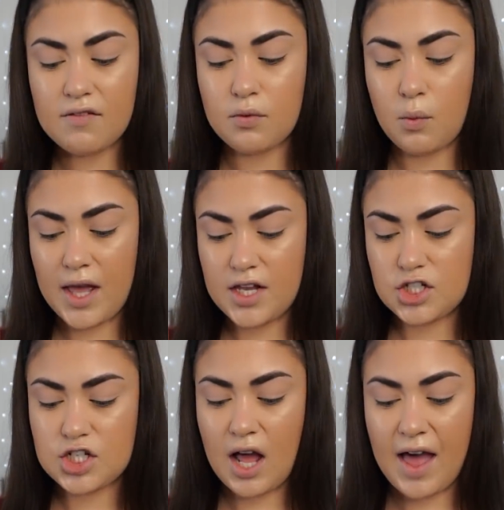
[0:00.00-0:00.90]
of
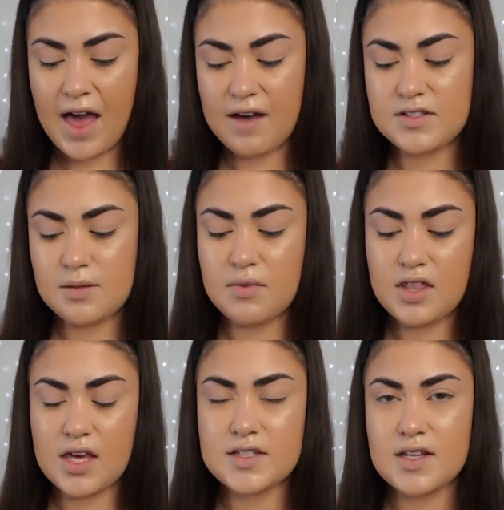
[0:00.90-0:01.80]
which, I have some
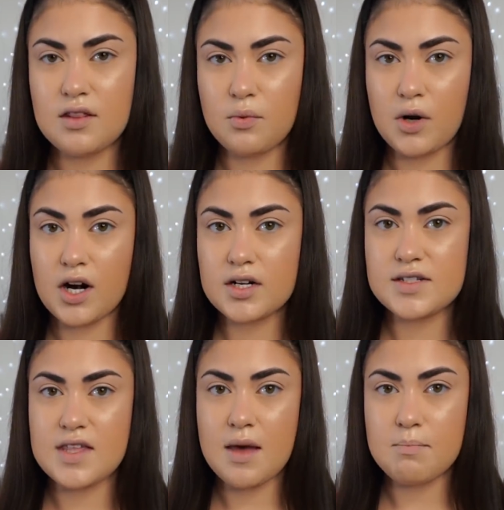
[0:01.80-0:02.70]
things in the
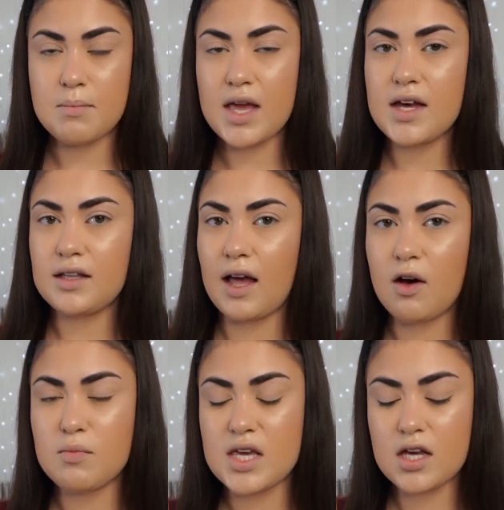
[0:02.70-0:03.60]
works that might
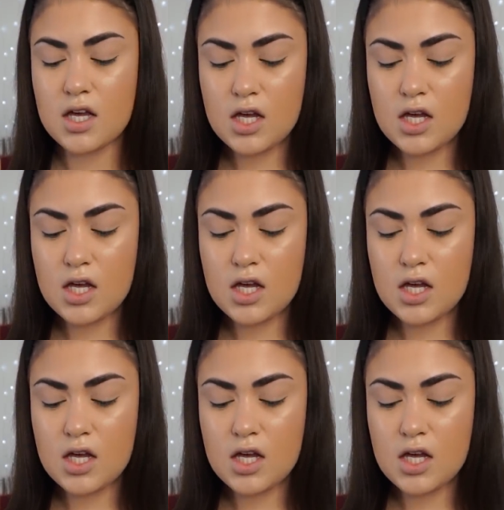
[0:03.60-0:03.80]
allow me